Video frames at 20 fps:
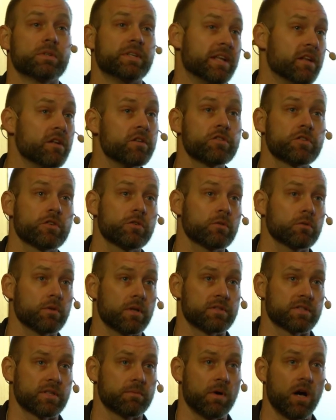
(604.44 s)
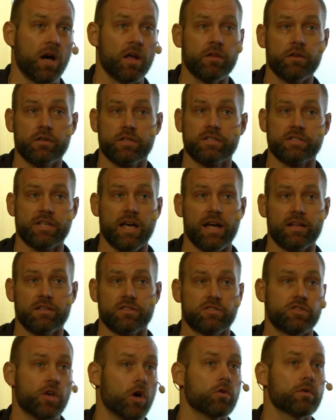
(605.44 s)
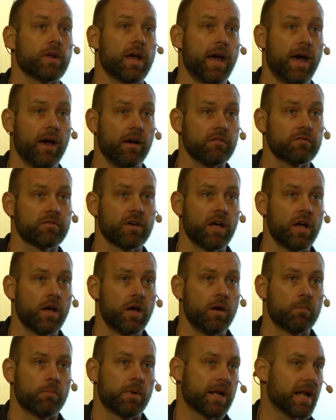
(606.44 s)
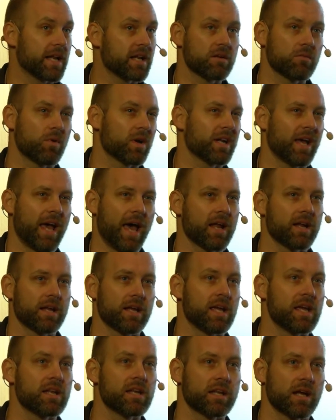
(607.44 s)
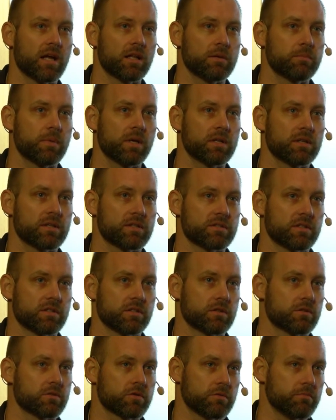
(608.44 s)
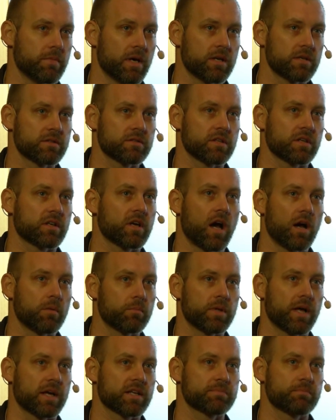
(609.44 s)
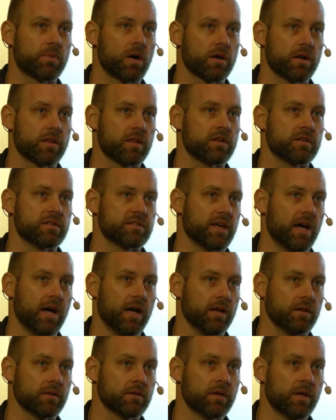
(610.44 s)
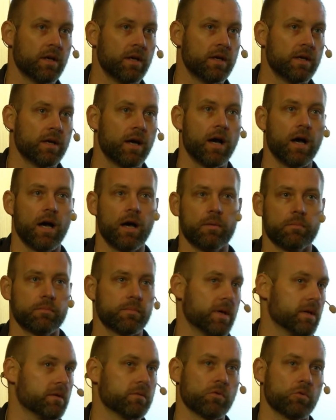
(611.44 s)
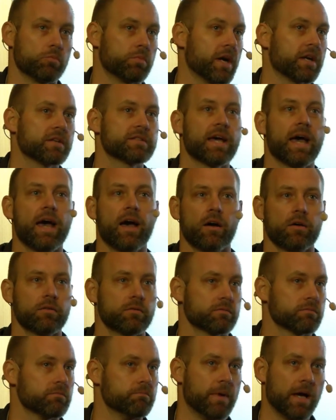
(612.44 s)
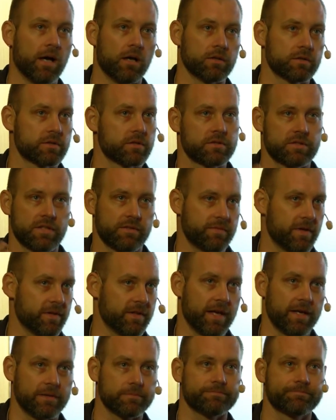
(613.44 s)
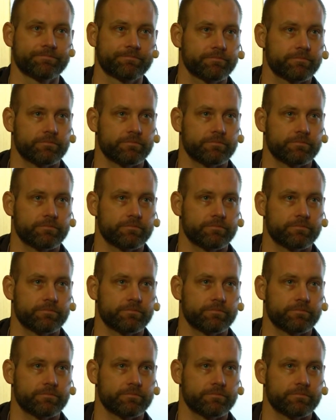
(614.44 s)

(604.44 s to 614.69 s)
didn't do and some other designs don't have, but I didn't want to add a heating element. It's a tremendously complex part of the design, and it will break down, melt, stuff like that.